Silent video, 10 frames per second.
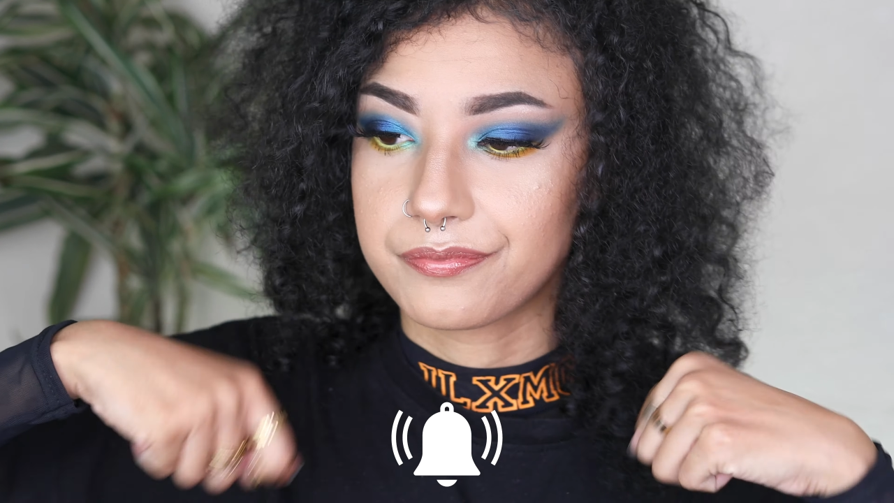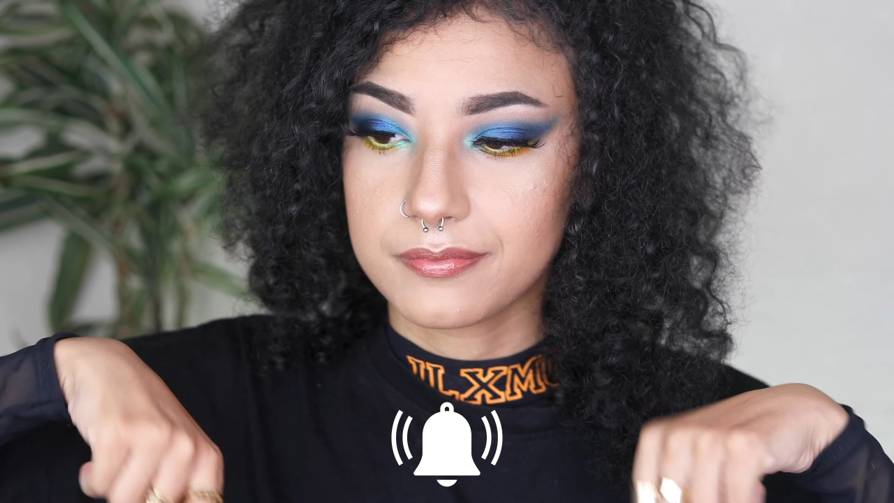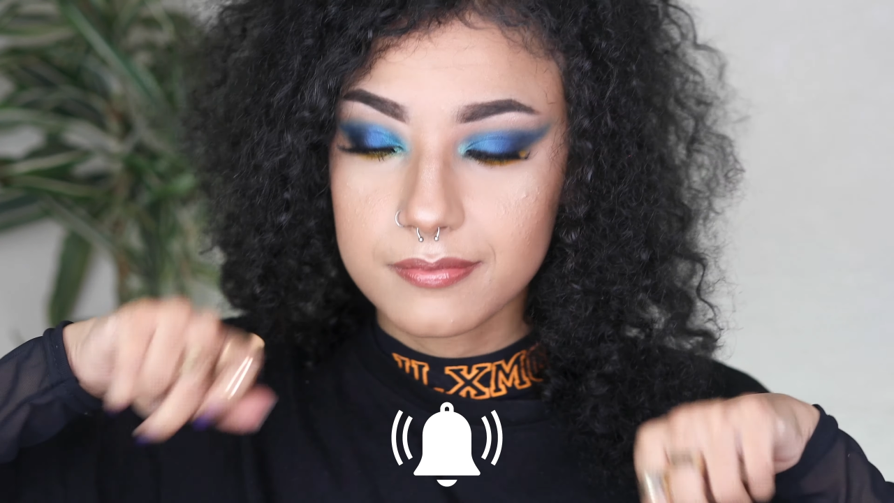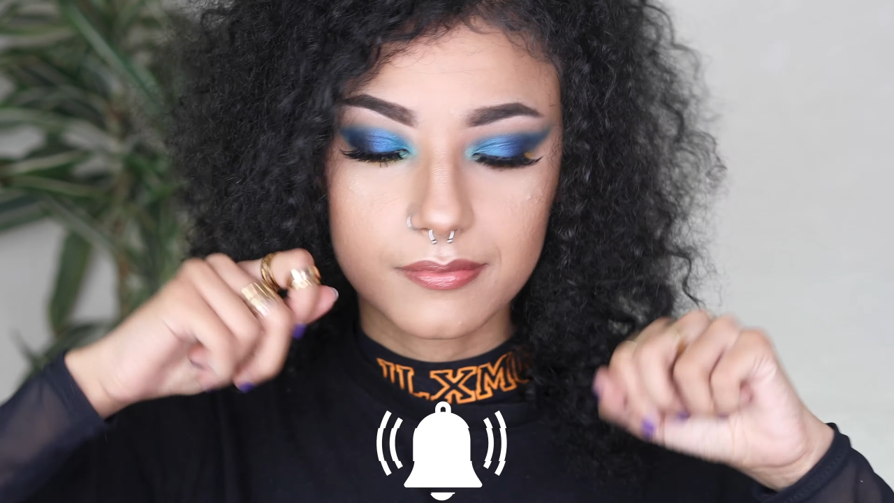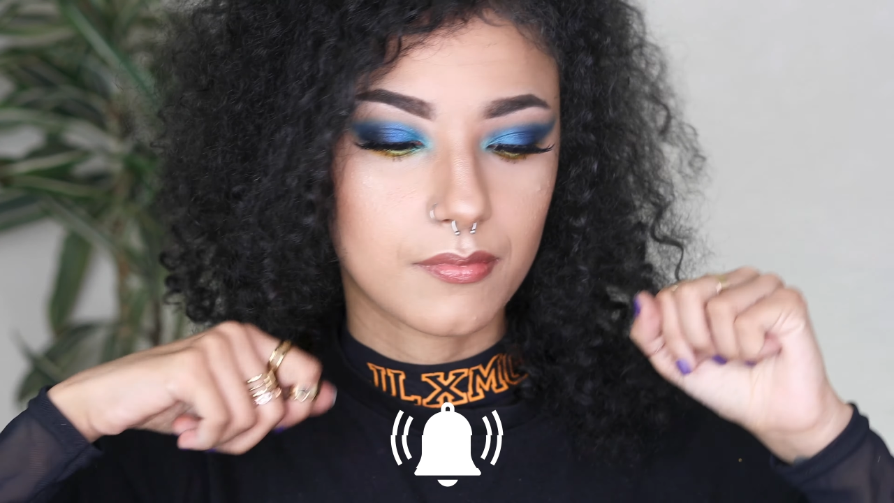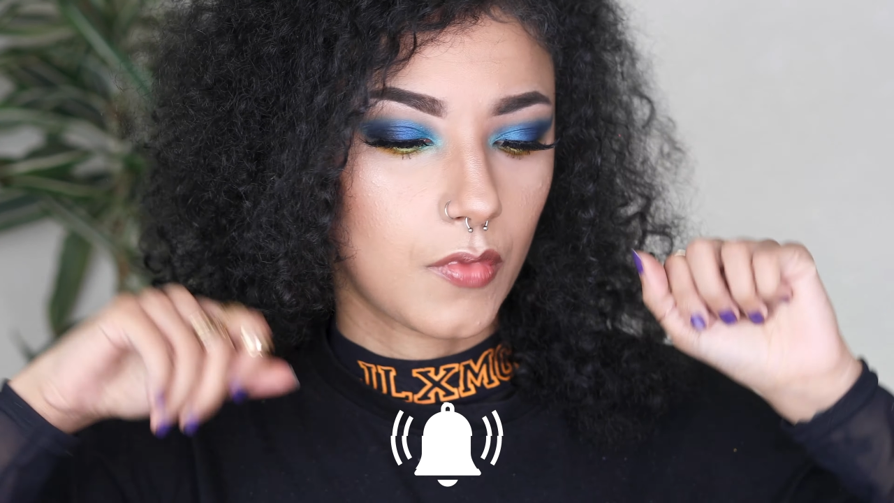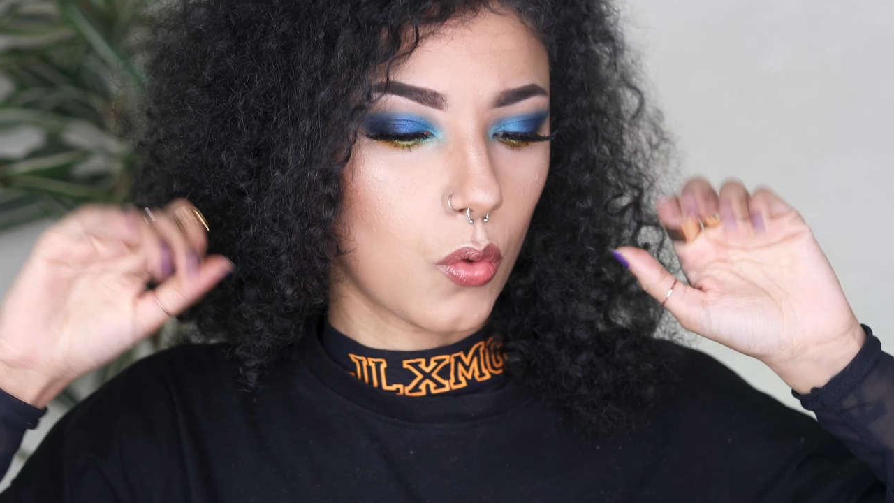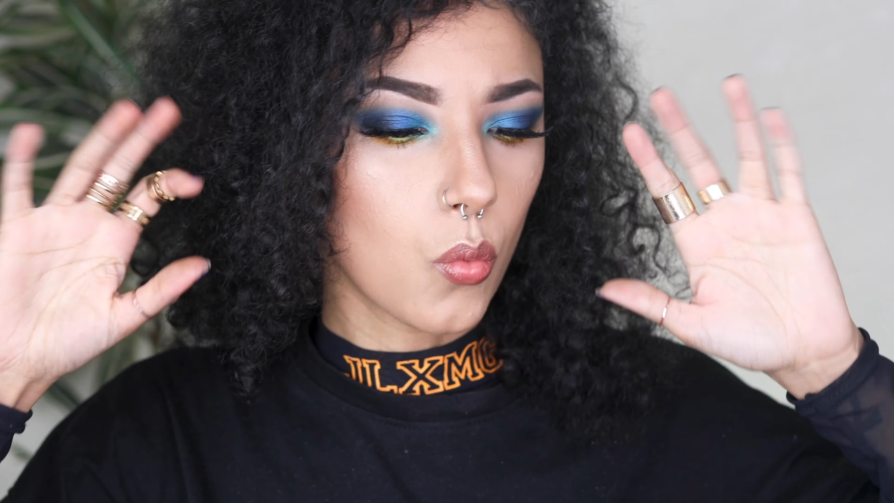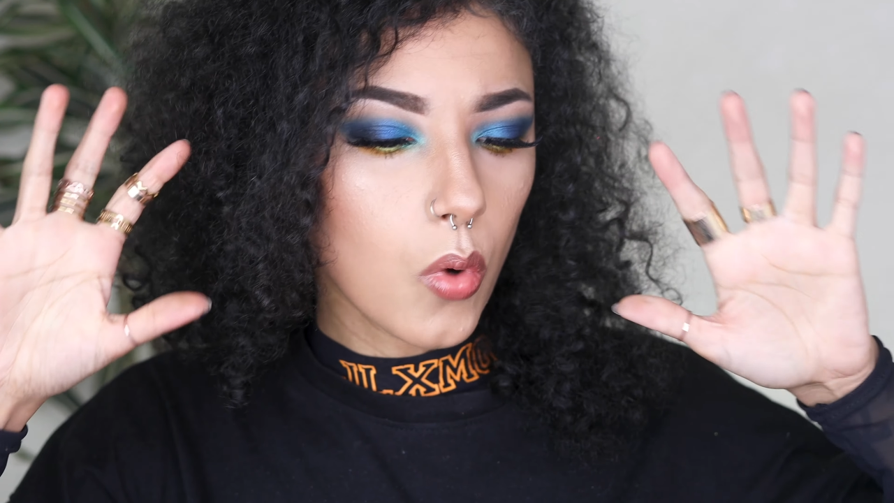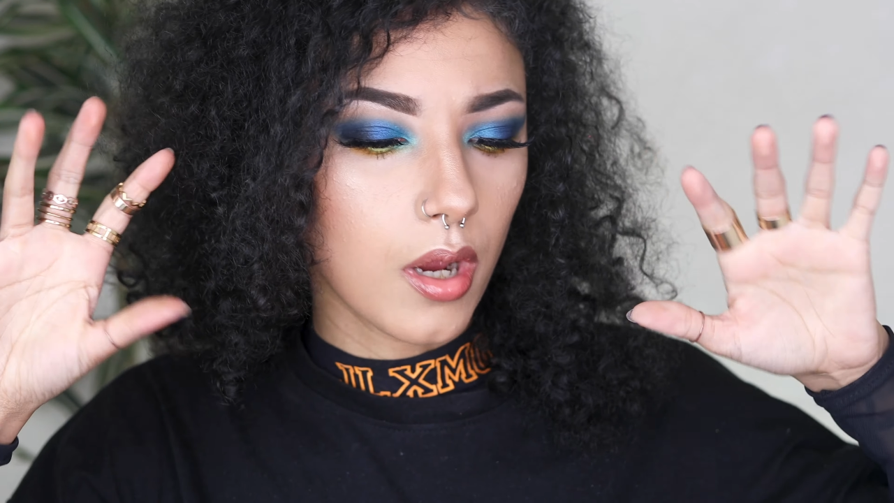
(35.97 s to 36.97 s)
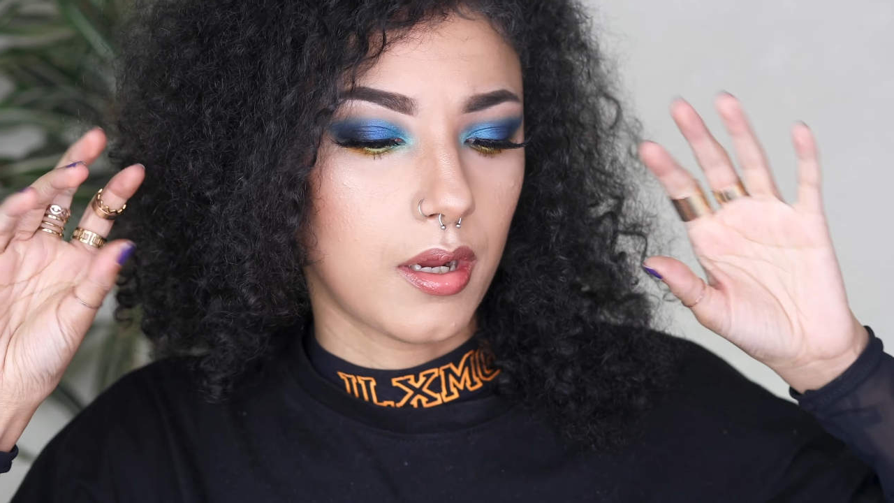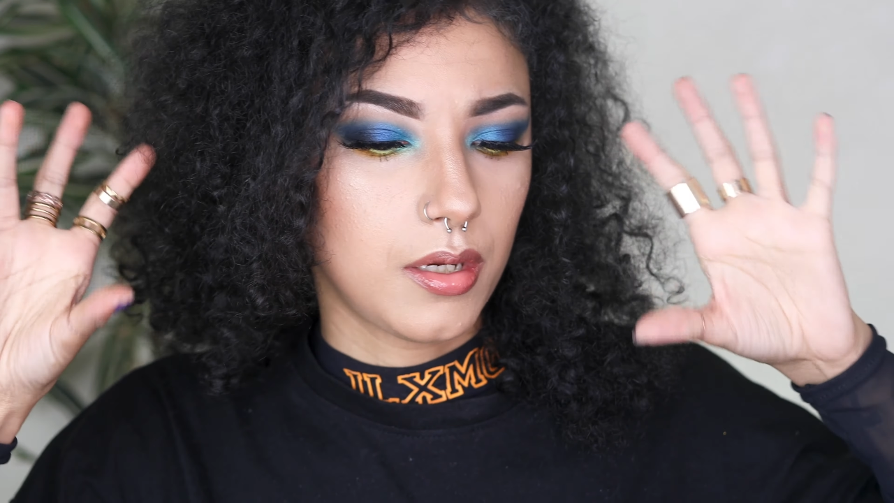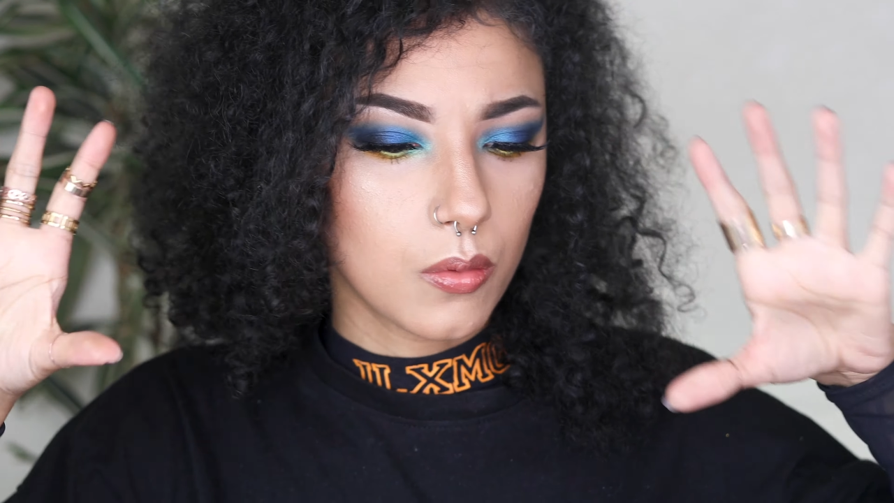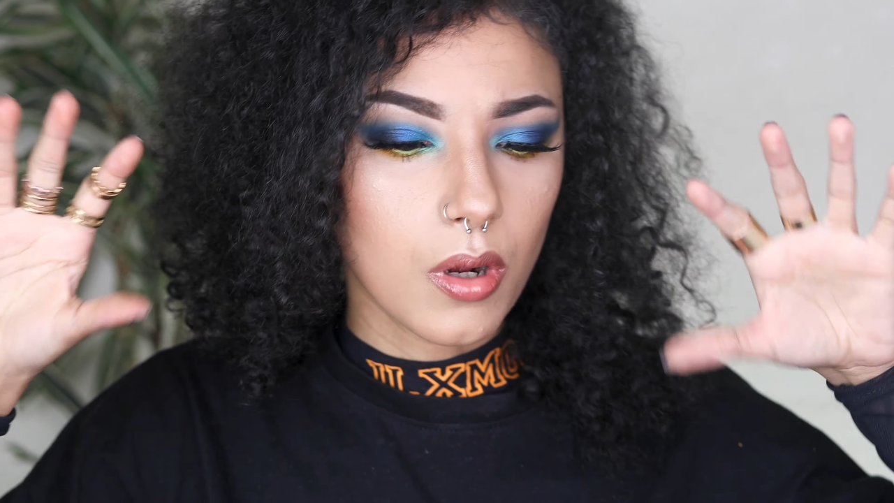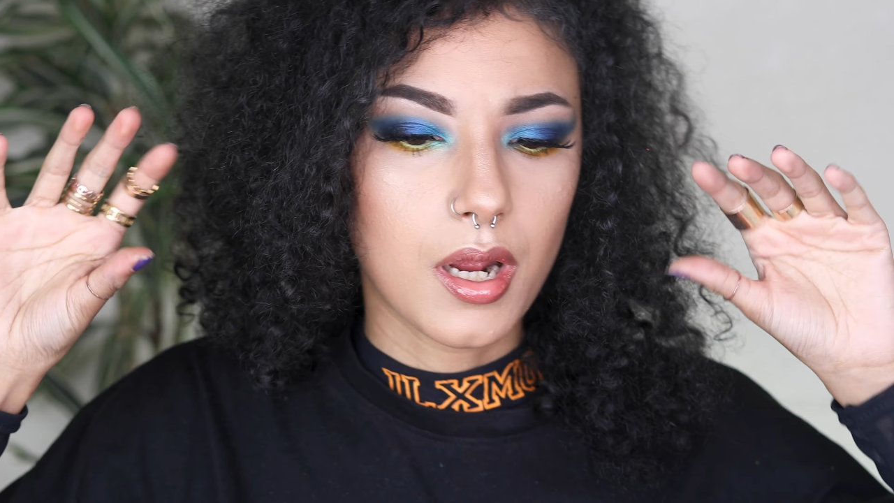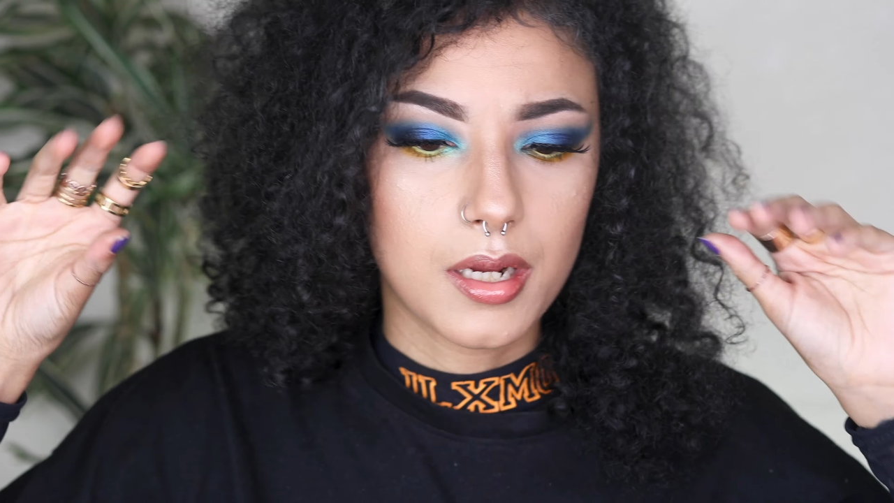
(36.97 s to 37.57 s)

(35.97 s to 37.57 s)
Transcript: from me so let's head straight